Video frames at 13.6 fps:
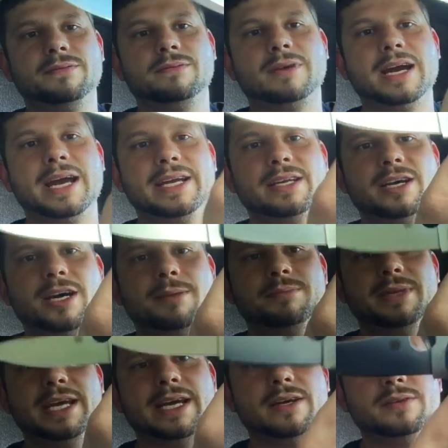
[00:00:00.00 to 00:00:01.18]
right, up,
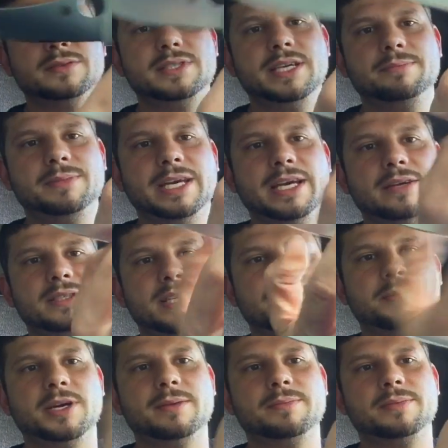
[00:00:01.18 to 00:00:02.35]
down, tip
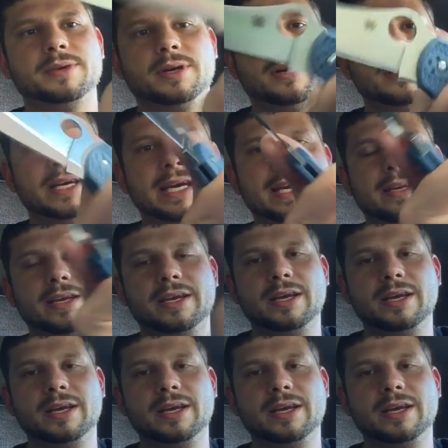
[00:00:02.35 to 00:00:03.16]
up, all that.